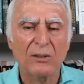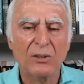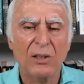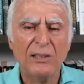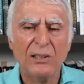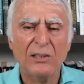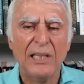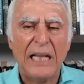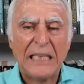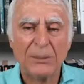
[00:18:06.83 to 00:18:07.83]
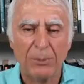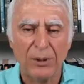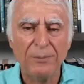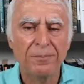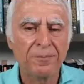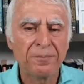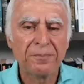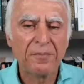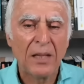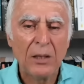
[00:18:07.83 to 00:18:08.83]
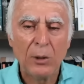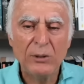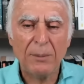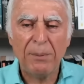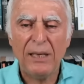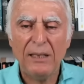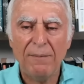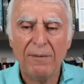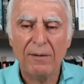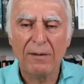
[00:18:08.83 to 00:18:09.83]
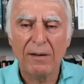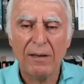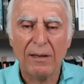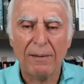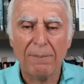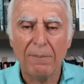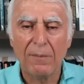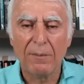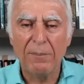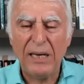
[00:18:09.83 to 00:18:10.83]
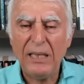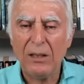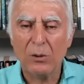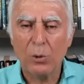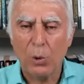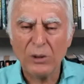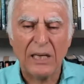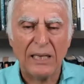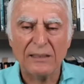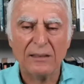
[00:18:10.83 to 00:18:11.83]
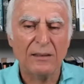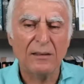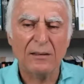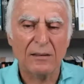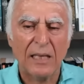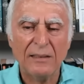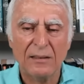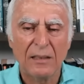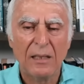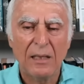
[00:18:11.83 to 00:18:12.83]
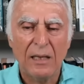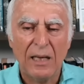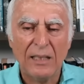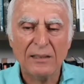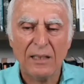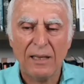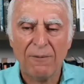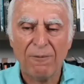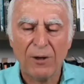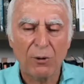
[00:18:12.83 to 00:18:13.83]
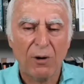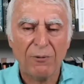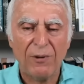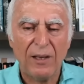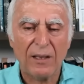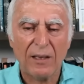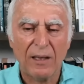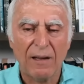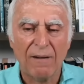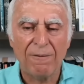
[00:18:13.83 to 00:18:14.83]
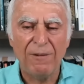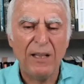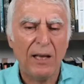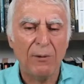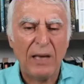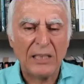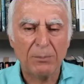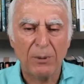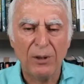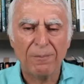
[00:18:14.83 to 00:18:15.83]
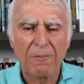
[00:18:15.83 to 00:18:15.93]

So this is an expert who's appeared in um, many court cases as as a photographic uh, video expert,